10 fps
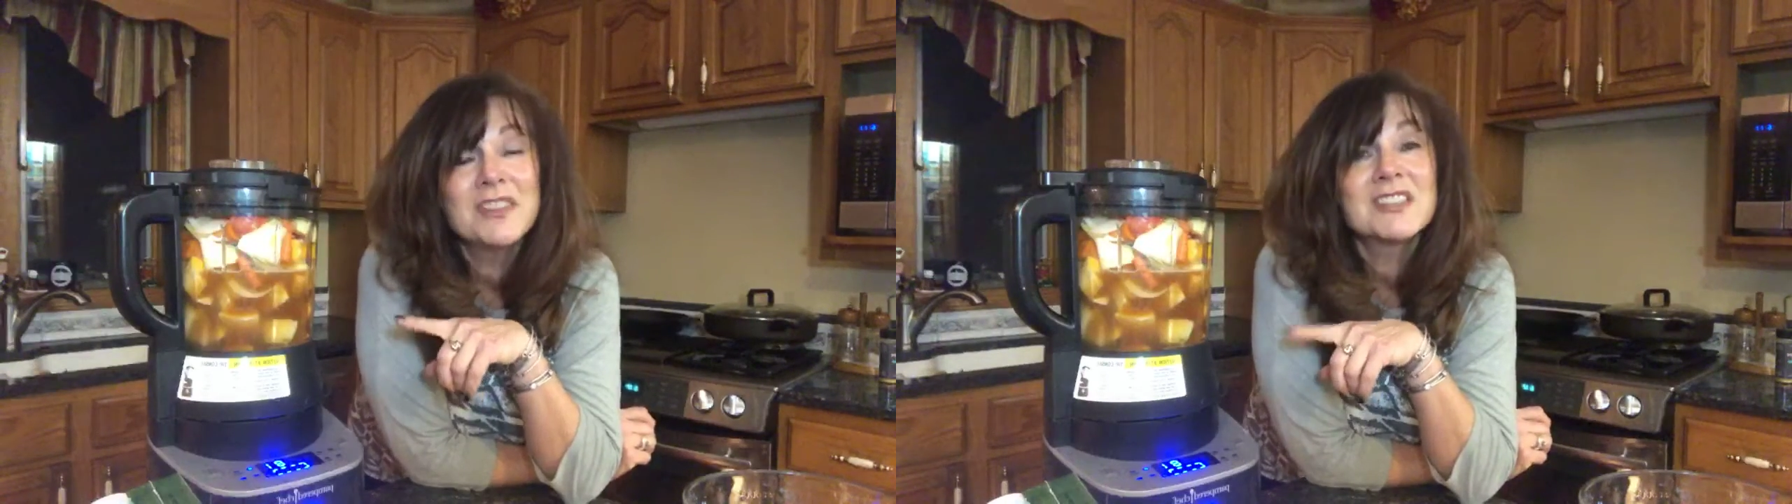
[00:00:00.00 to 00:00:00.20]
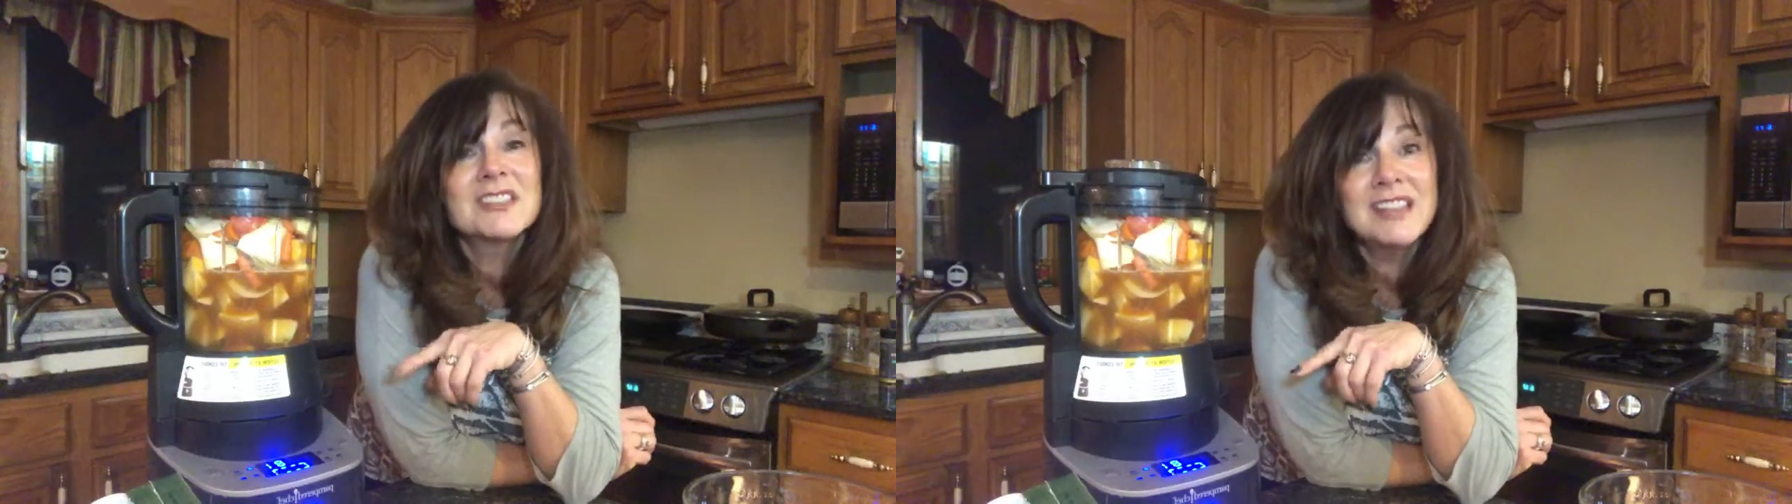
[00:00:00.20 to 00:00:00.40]
the
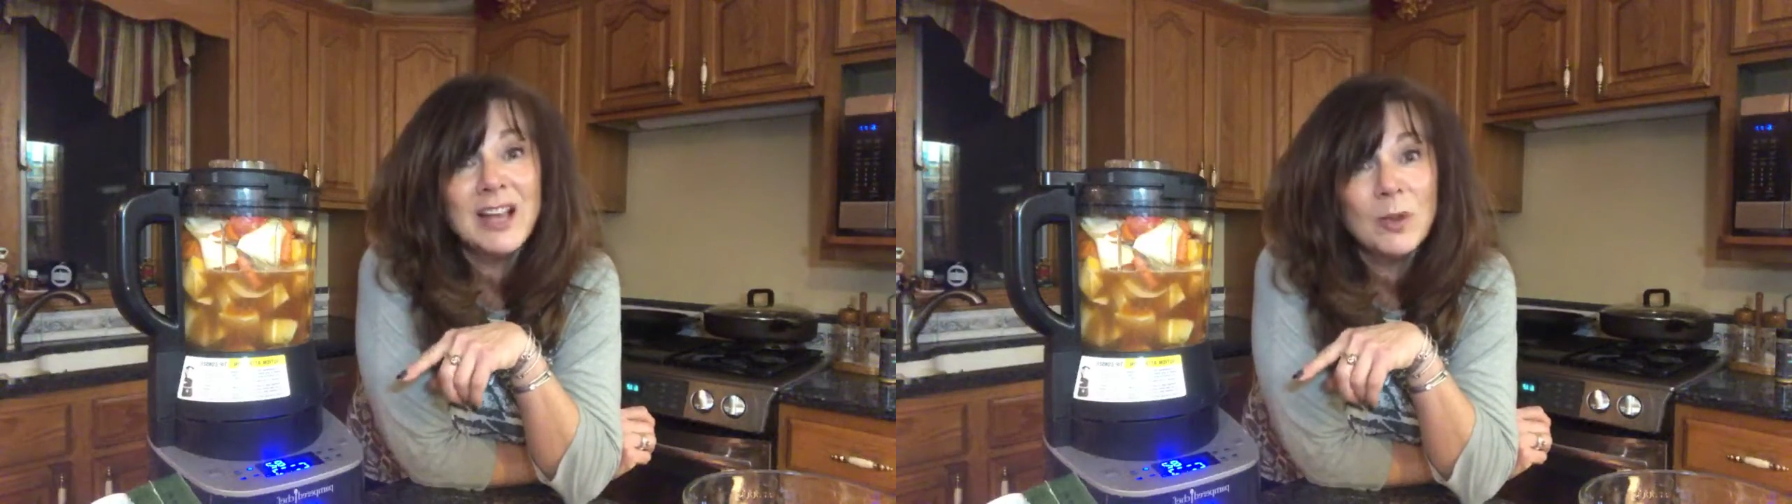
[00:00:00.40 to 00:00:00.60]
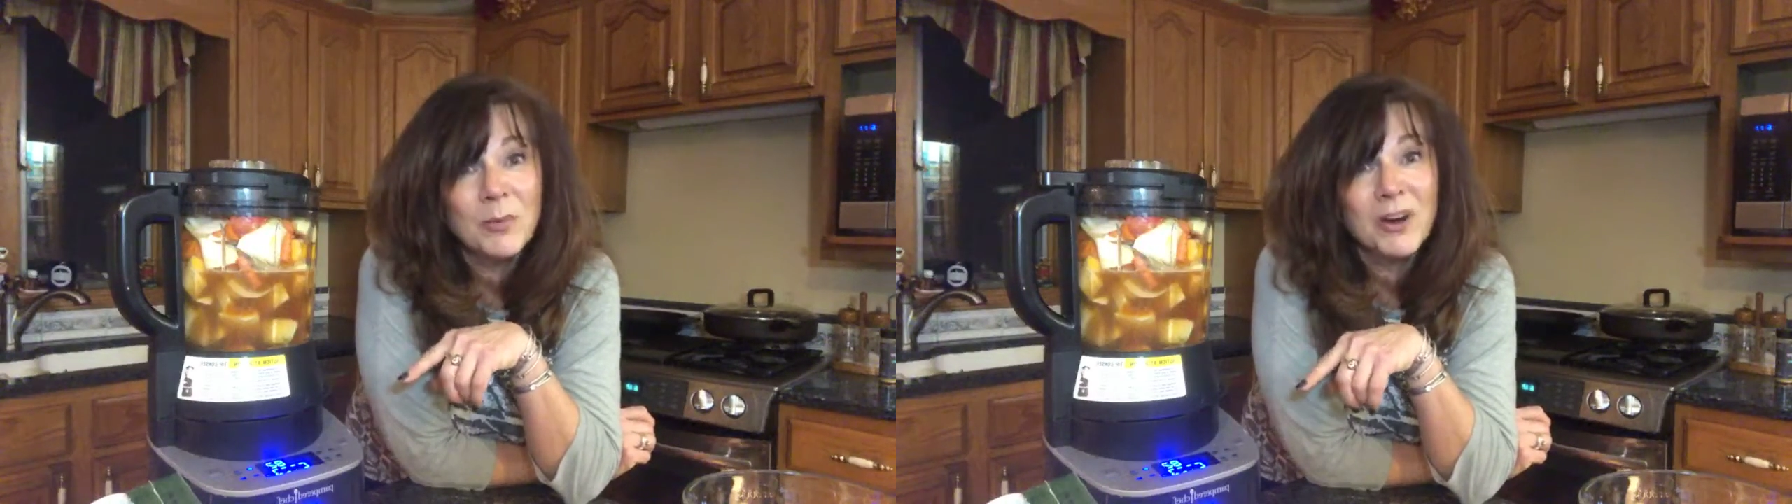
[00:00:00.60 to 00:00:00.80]

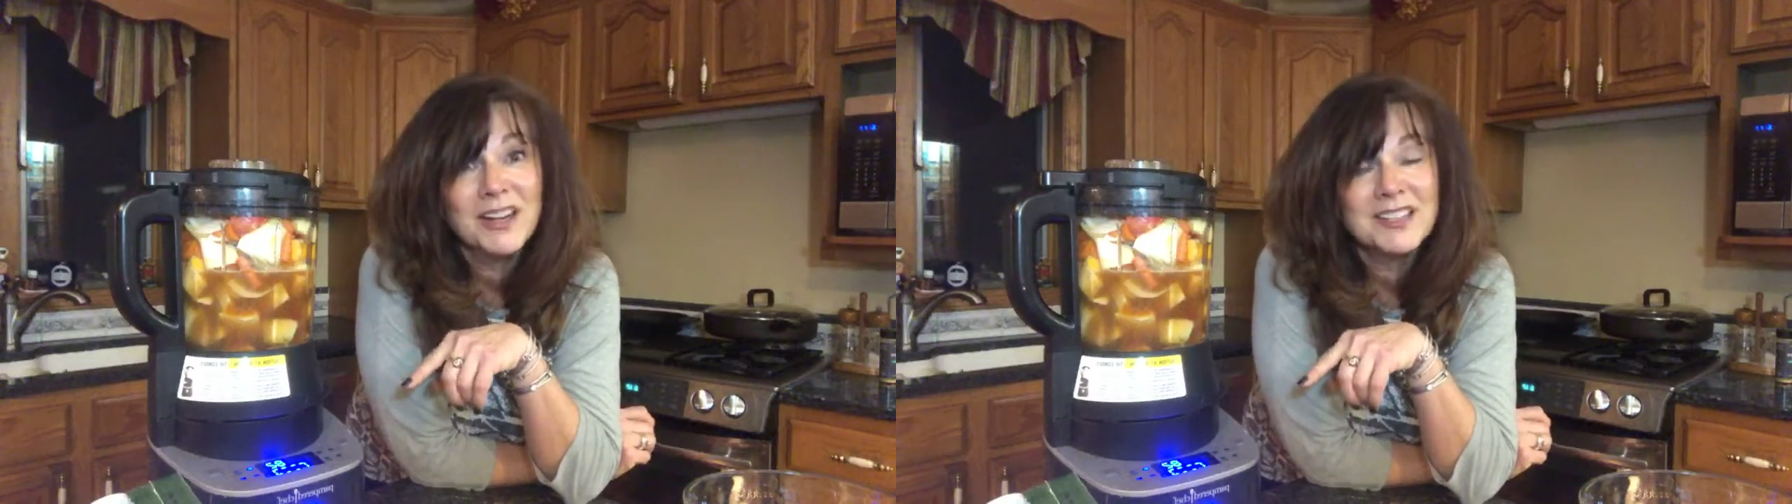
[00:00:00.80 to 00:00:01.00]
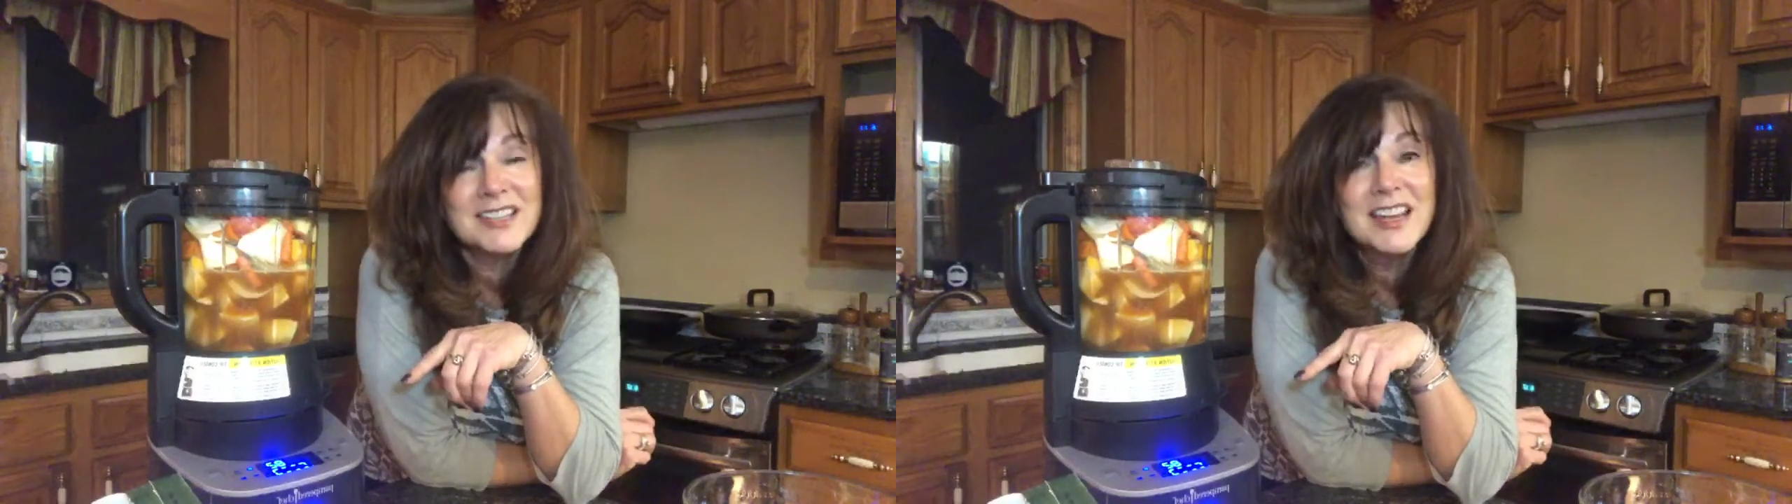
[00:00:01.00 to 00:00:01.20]
sale price.